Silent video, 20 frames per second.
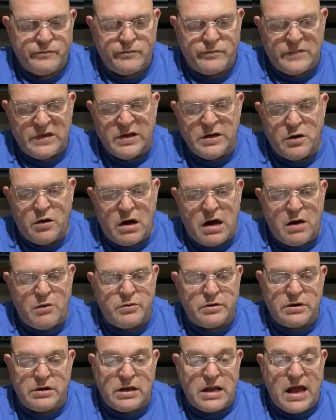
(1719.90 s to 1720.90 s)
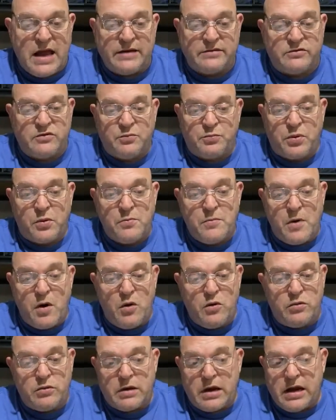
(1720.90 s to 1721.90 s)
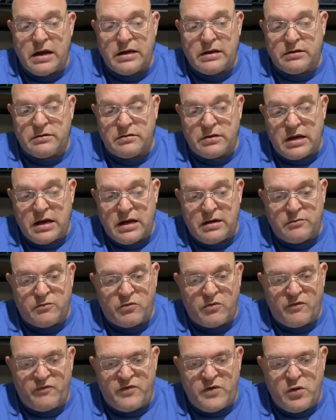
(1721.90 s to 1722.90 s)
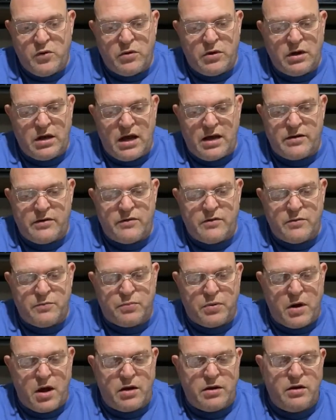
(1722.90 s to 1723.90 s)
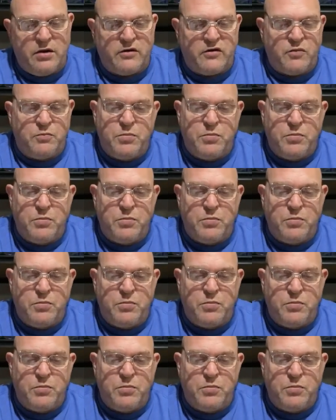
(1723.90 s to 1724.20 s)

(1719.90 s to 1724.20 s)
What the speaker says: would like to promote and review a lot of their products,